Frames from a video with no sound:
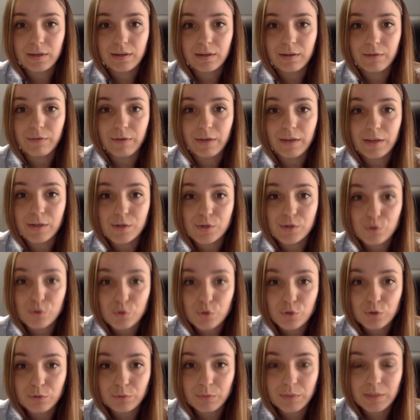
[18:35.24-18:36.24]
via
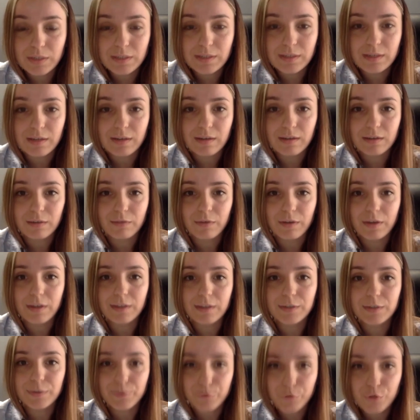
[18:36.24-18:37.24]
social media, via
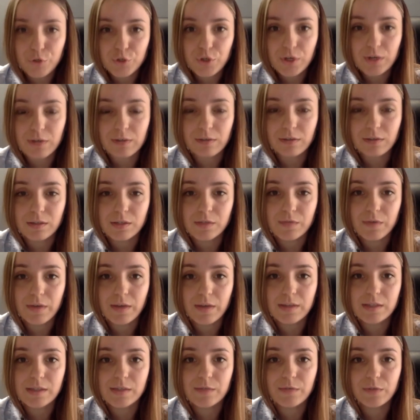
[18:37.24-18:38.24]
different channels,
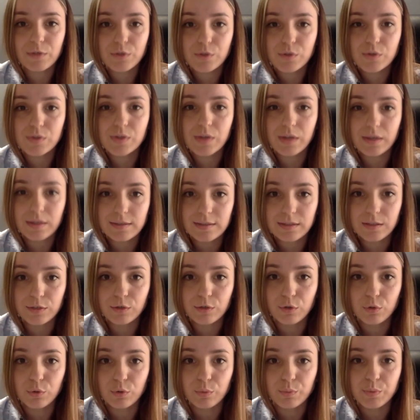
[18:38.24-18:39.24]
via civil society
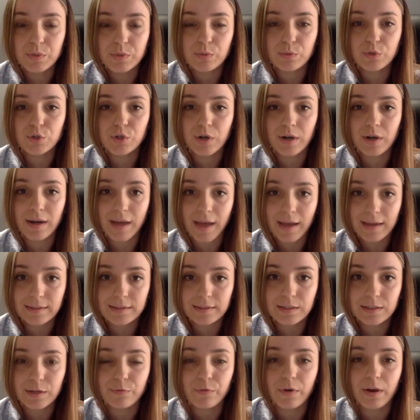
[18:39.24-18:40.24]
groups which are
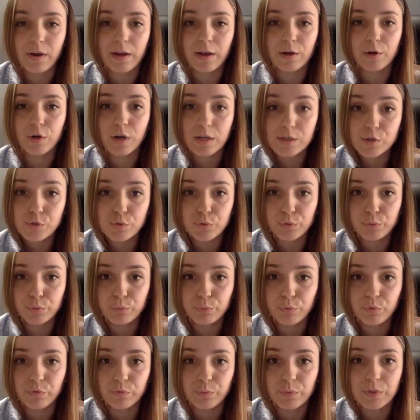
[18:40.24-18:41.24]
active, via grassroots
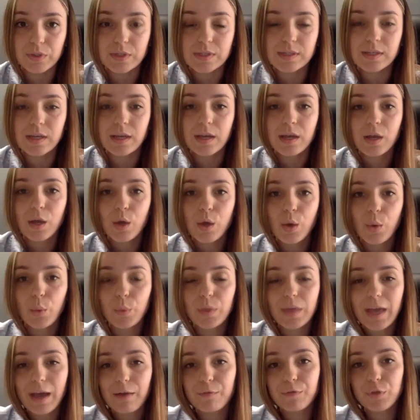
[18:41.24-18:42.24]
movements,
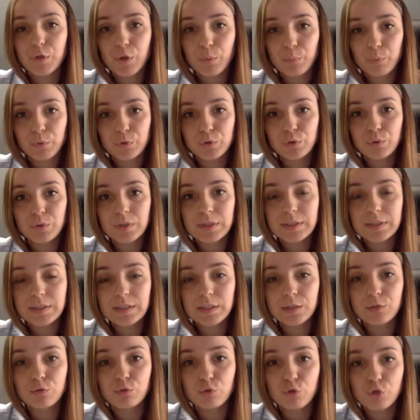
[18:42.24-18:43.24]
we have the
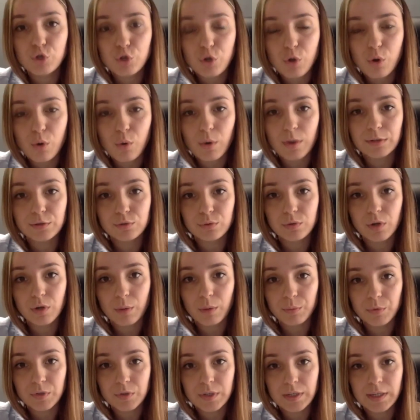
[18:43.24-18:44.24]
opportunity to show and to
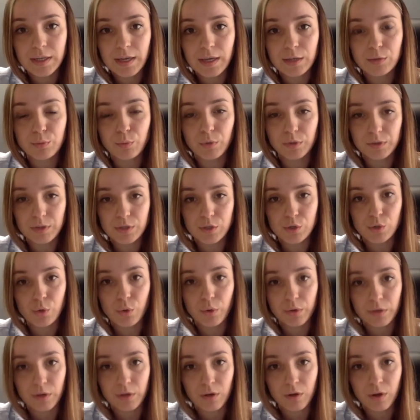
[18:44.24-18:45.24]
communicate what is
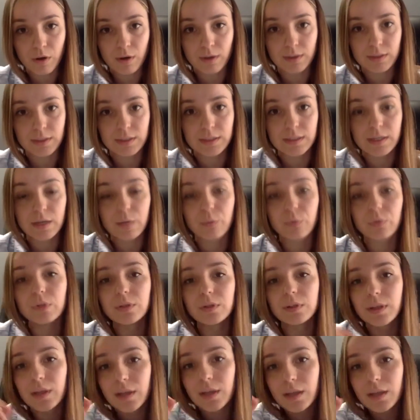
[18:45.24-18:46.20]
going on. And I will